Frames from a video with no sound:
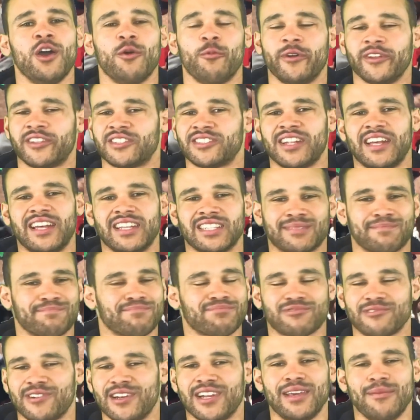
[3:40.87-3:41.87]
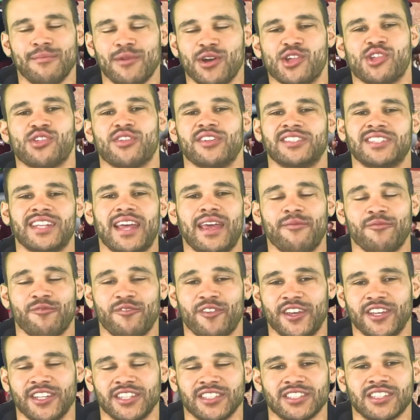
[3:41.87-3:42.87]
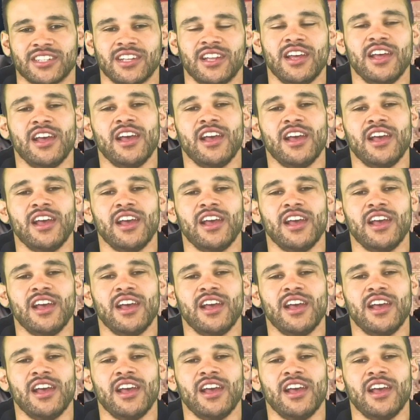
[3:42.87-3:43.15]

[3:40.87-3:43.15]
which says pretty much the same things.